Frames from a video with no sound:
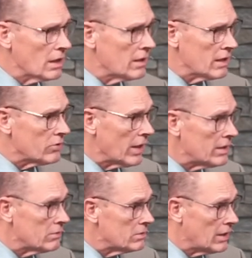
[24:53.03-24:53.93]
that
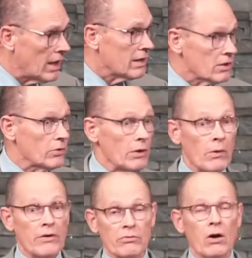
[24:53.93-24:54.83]
great day at the great
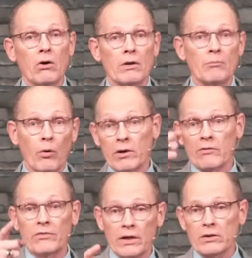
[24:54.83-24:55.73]
white throne and point a
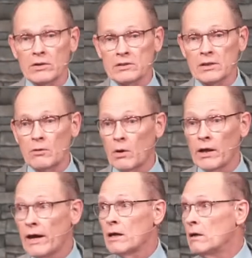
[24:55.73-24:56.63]
finger and say, Well,
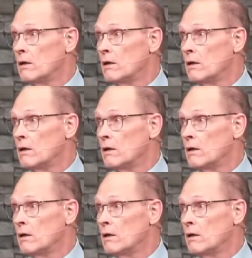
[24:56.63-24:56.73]
hey,